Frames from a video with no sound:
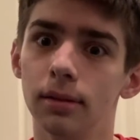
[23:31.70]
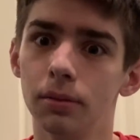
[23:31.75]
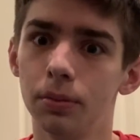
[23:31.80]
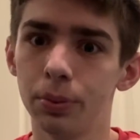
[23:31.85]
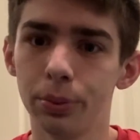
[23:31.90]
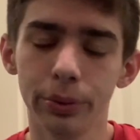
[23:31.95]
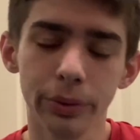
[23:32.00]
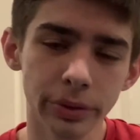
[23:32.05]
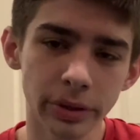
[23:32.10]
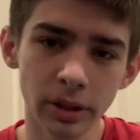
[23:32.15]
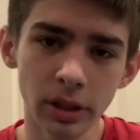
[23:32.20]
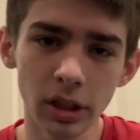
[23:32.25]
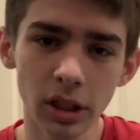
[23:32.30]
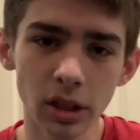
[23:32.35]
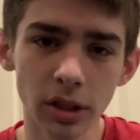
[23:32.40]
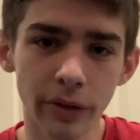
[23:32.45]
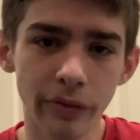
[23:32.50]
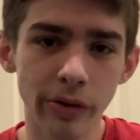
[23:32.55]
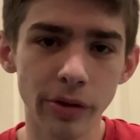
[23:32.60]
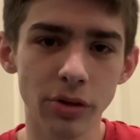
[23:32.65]
We'll see in
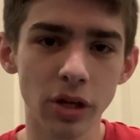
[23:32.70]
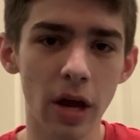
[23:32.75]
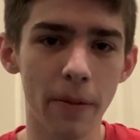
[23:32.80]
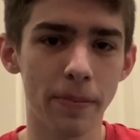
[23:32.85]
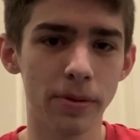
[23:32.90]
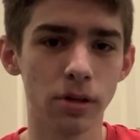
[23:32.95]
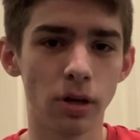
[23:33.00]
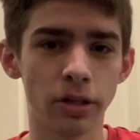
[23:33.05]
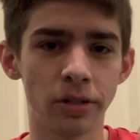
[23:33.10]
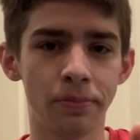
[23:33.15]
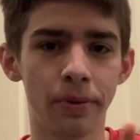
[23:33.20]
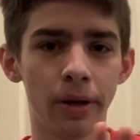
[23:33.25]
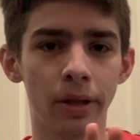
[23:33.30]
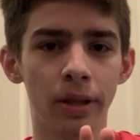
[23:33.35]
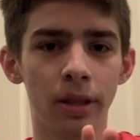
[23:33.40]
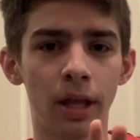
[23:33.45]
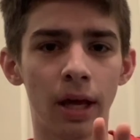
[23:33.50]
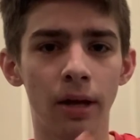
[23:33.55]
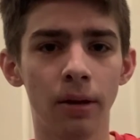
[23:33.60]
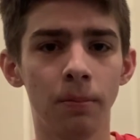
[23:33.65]
the future episodes, but
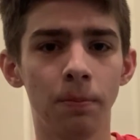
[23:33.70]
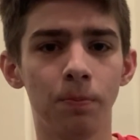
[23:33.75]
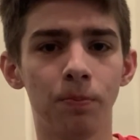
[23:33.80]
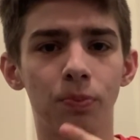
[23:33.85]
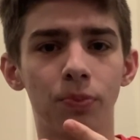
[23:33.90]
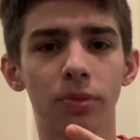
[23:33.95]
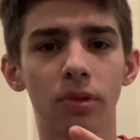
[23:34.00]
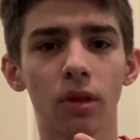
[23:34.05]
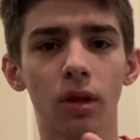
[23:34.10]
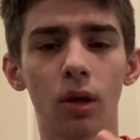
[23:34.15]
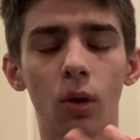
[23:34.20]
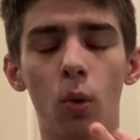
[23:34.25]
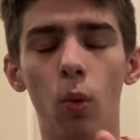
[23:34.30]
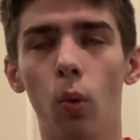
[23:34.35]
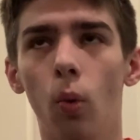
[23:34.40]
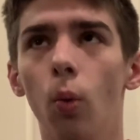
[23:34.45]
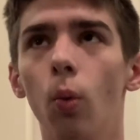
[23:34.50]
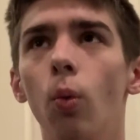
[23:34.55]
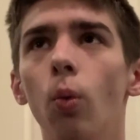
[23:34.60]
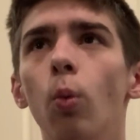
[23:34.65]
then
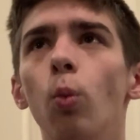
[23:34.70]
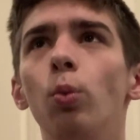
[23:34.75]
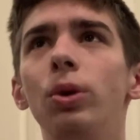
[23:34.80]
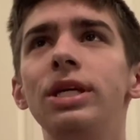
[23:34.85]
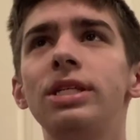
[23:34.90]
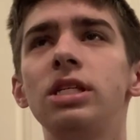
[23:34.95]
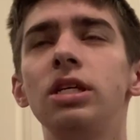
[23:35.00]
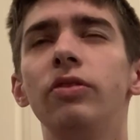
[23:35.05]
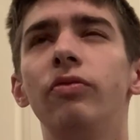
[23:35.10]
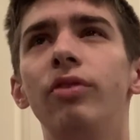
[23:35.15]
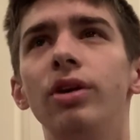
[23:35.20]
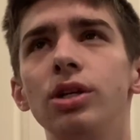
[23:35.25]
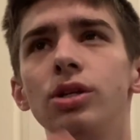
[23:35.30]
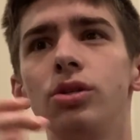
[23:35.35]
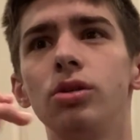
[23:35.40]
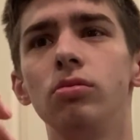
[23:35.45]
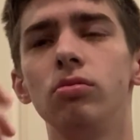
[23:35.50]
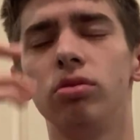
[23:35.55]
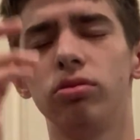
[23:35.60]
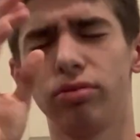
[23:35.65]
we see
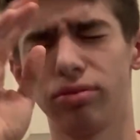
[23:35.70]
Hayward